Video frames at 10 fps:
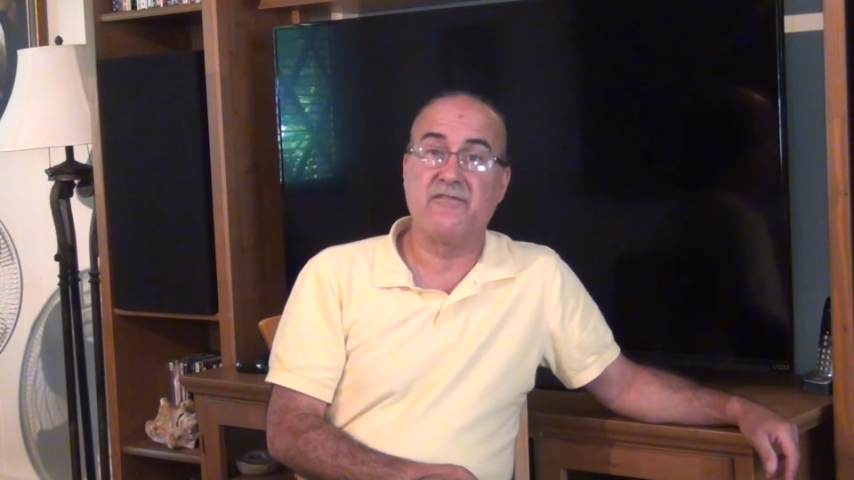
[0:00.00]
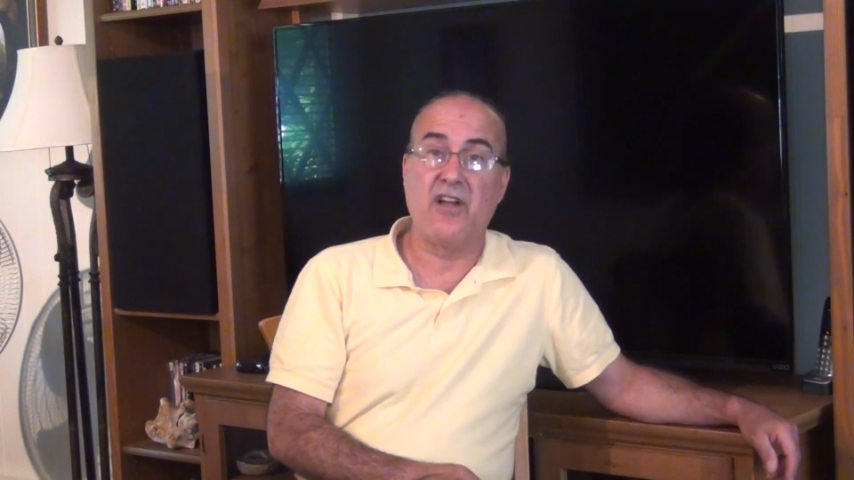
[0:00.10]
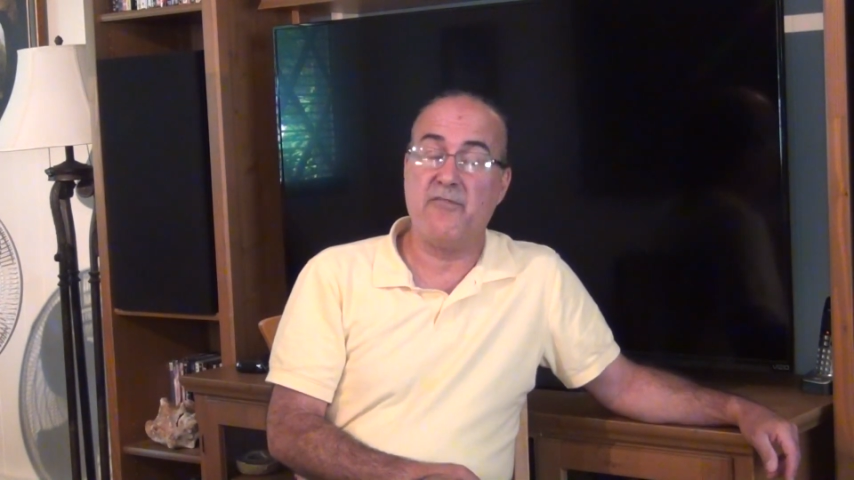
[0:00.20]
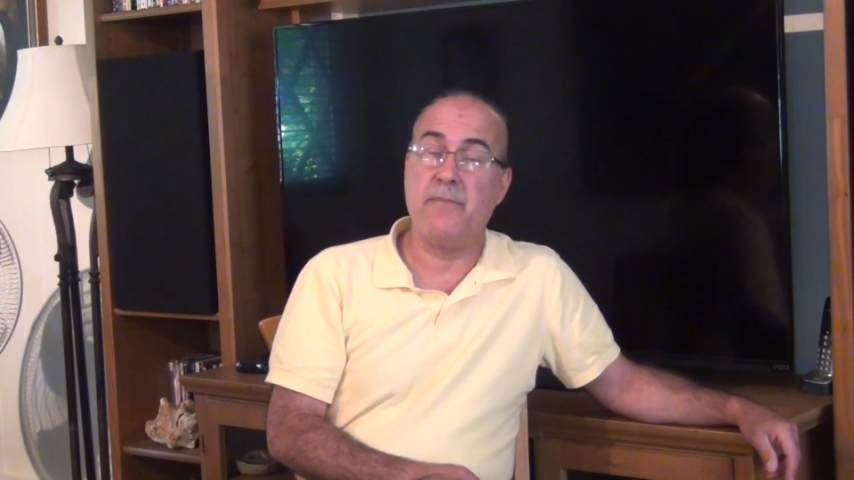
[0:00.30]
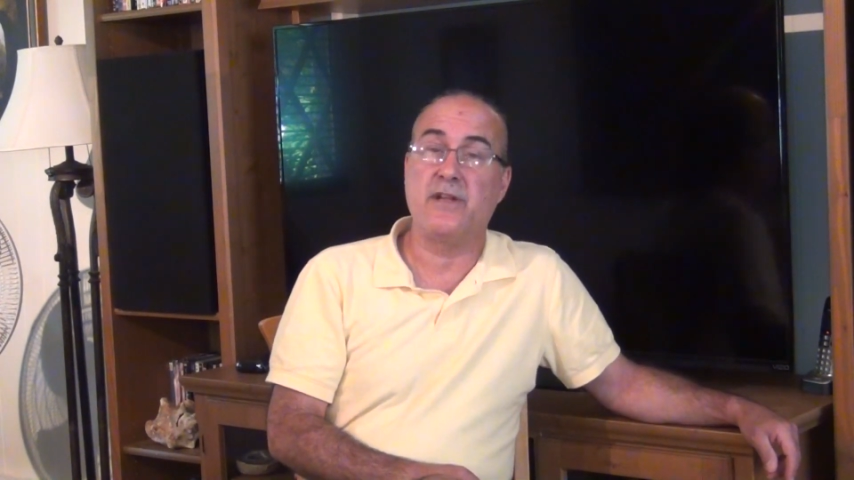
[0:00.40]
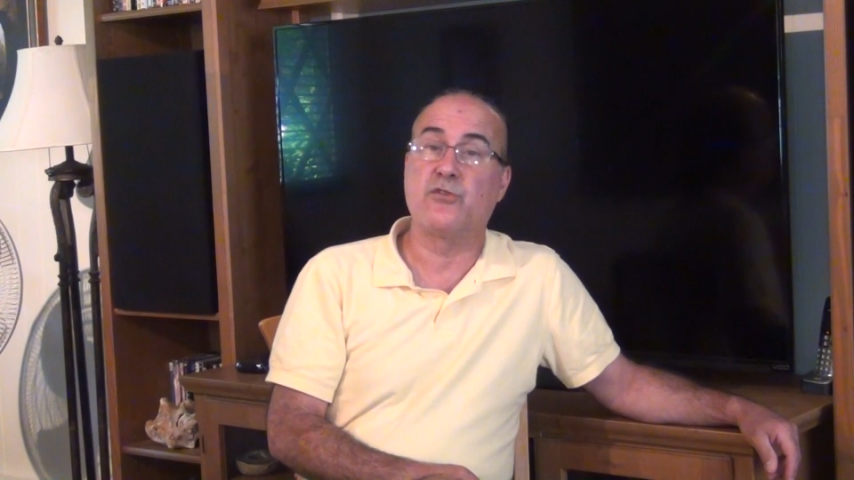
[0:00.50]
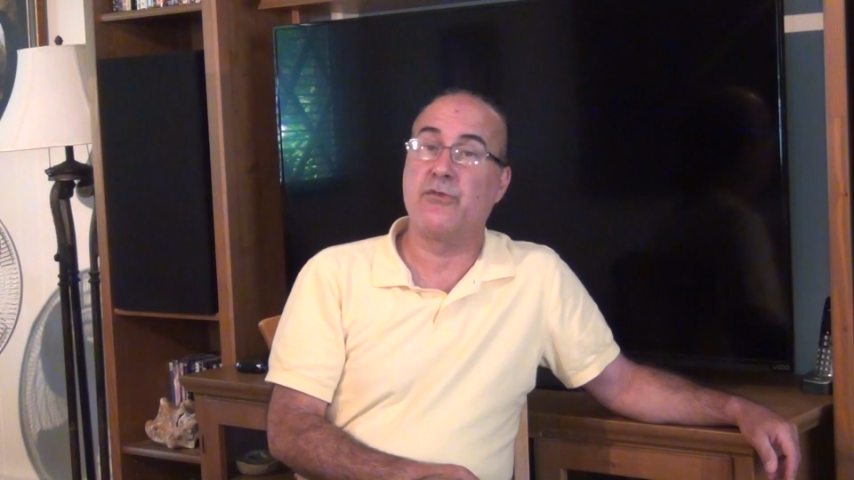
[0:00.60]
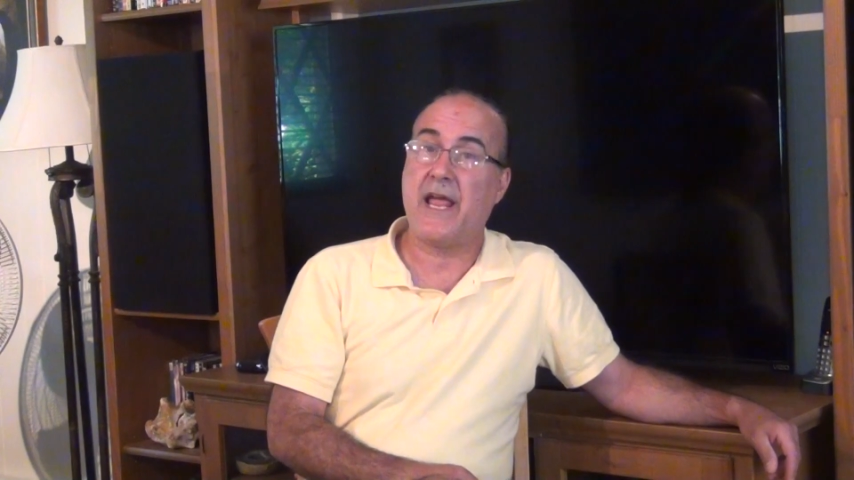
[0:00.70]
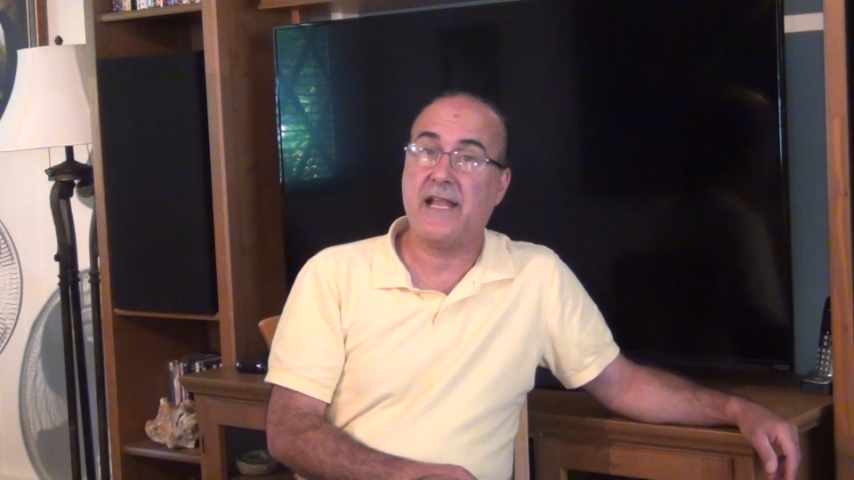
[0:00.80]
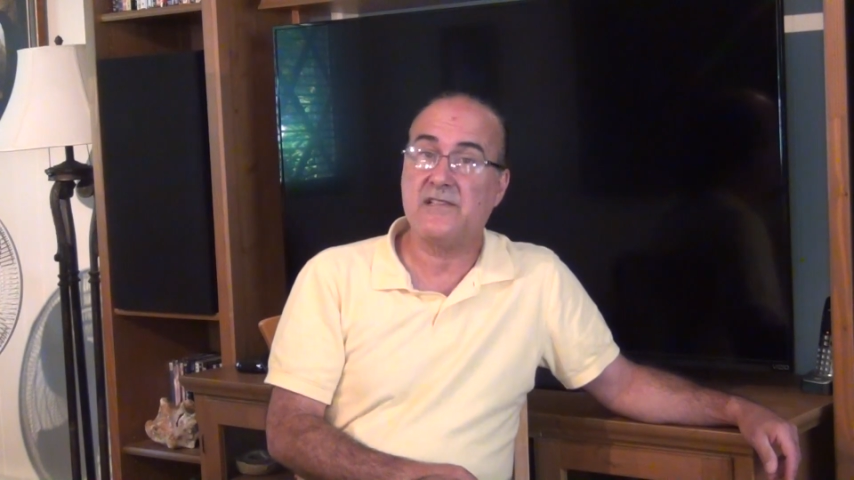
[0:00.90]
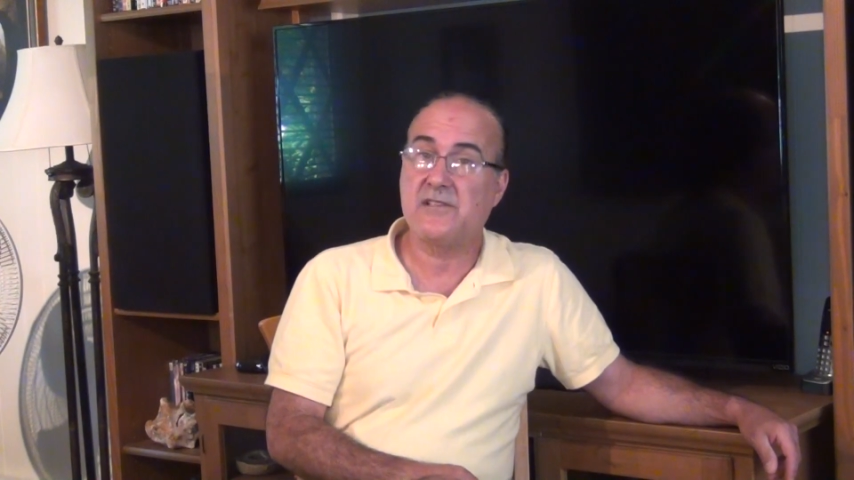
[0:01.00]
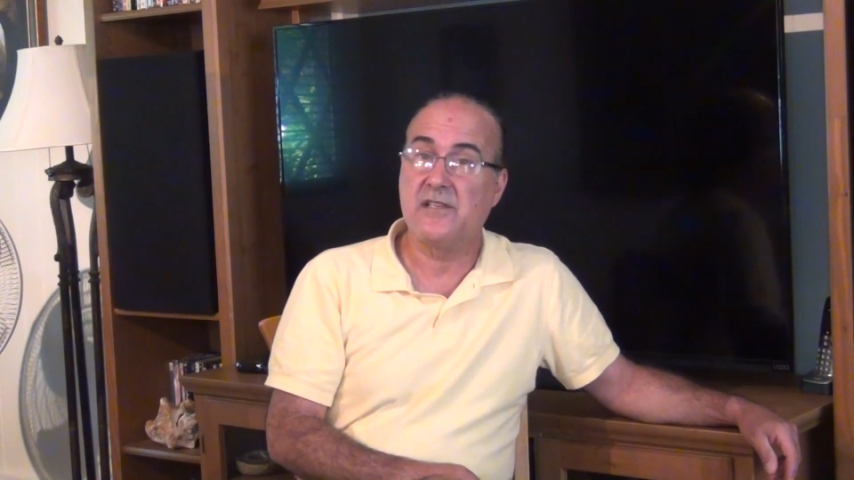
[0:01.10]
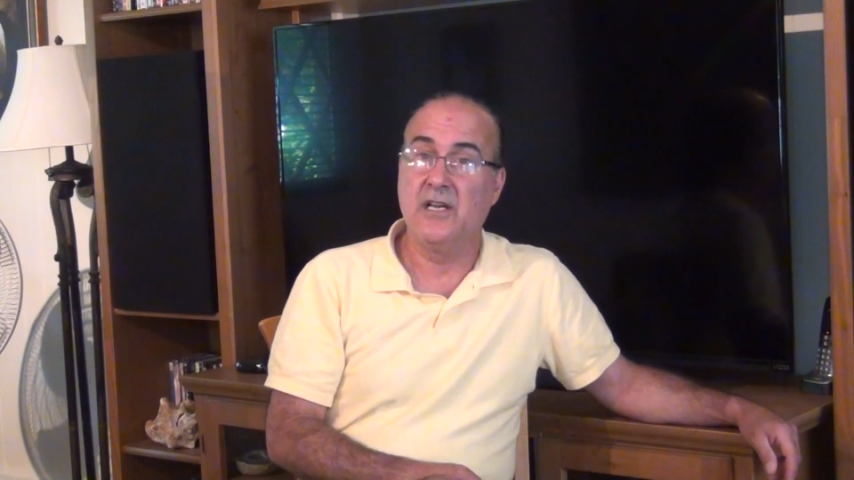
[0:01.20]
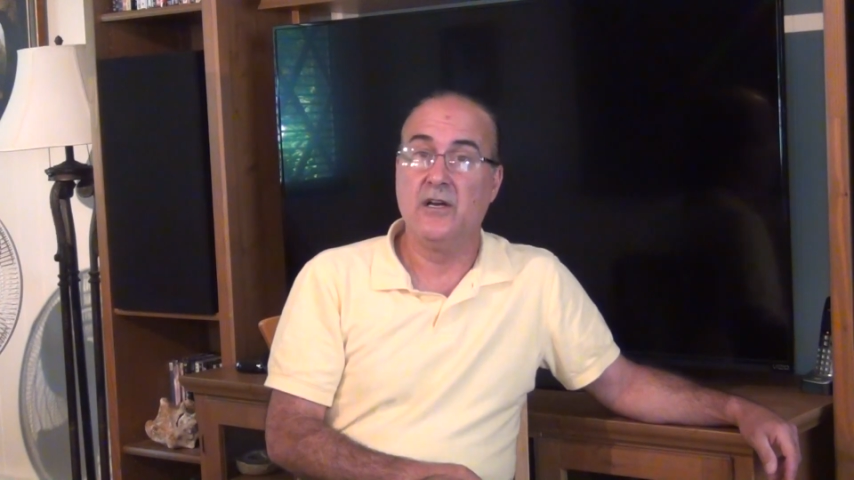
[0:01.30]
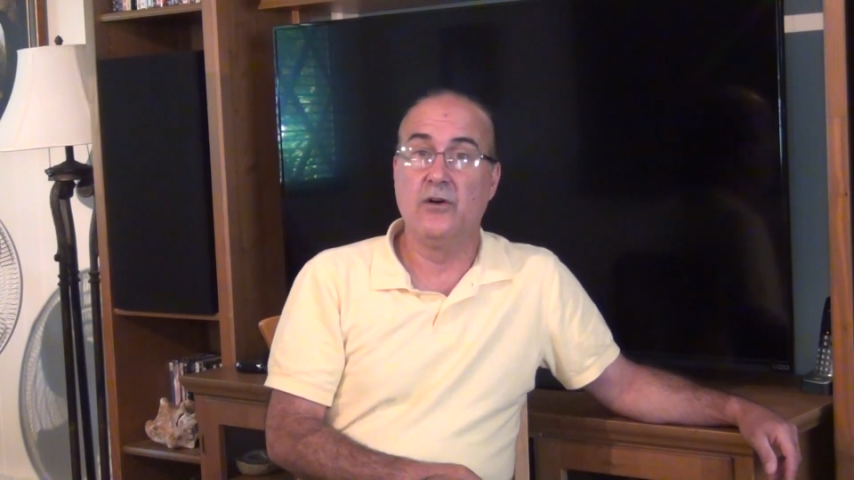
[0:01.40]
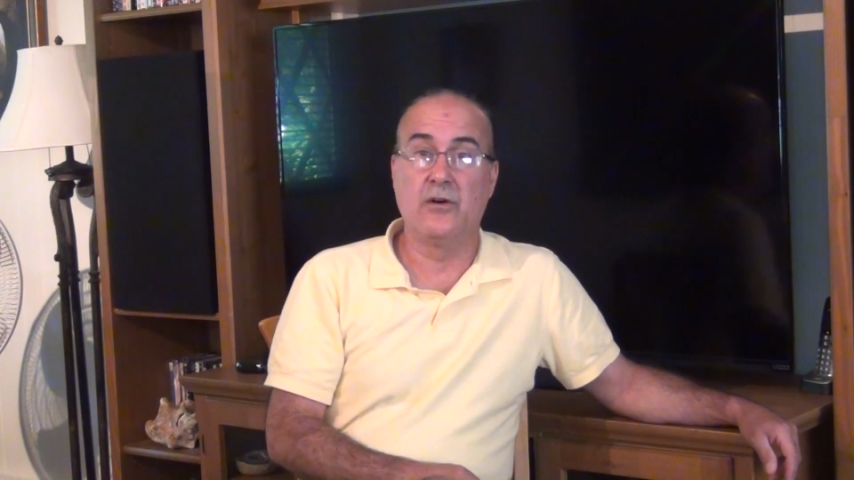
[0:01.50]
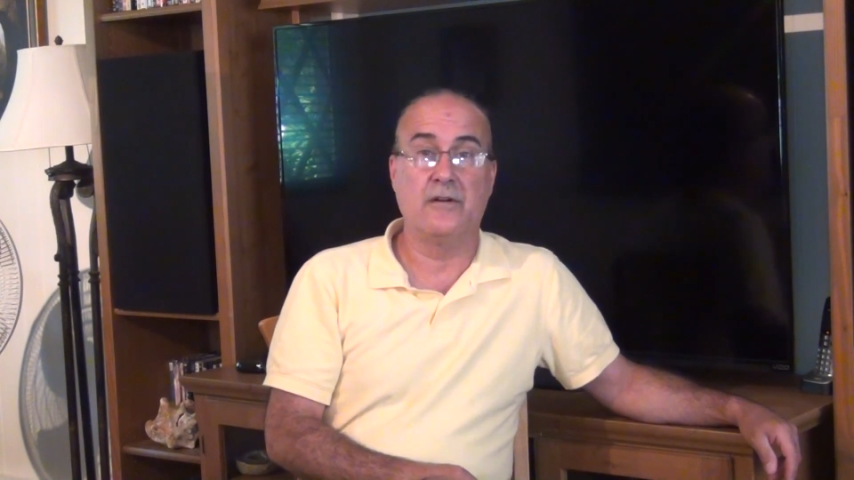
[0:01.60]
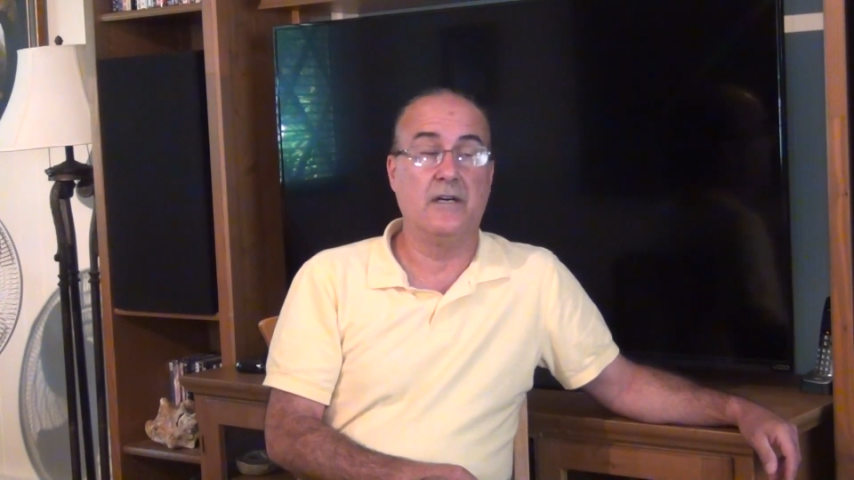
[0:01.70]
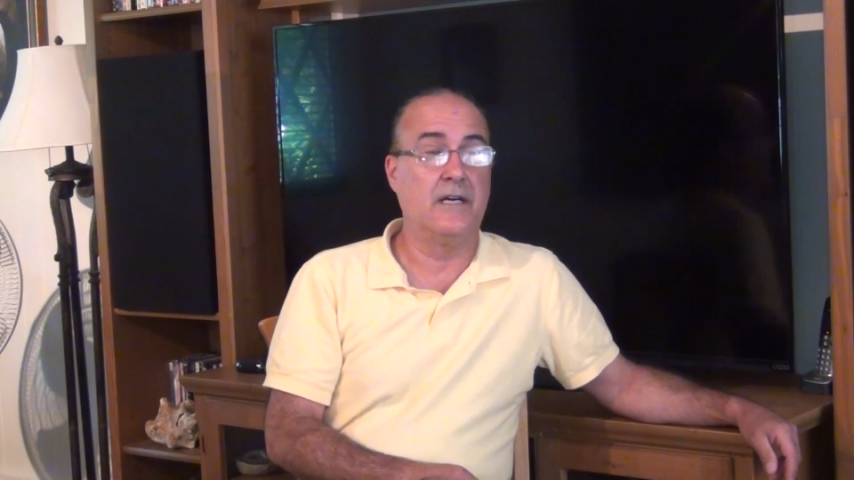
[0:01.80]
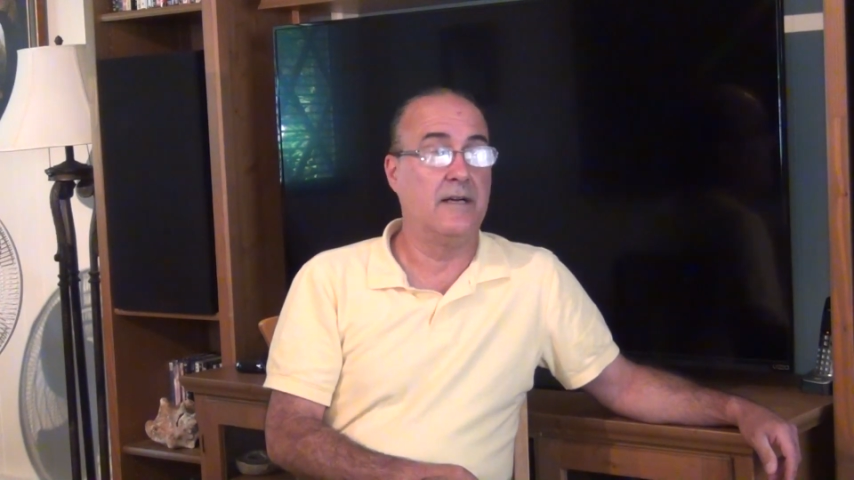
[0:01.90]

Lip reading: government grants or